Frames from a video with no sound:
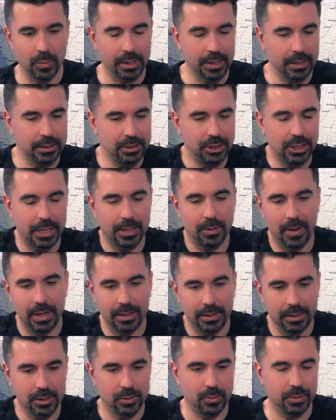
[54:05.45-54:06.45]
We can
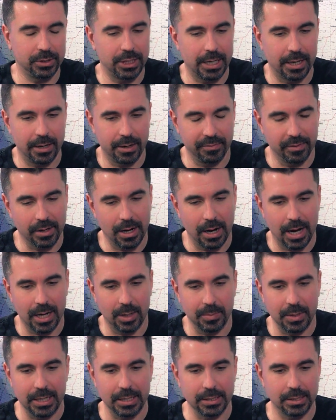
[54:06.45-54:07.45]
generate these regenerative
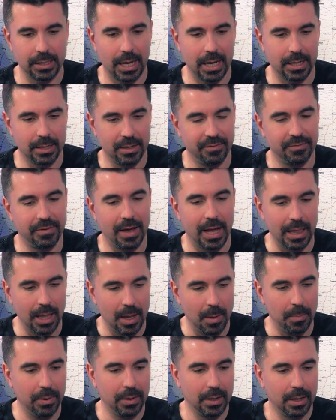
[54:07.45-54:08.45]
economies and
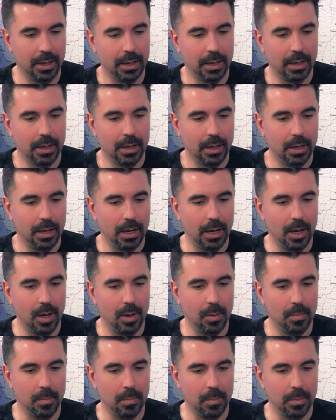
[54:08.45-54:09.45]
develop,
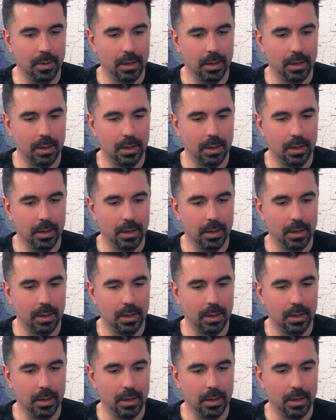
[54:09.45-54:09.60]
a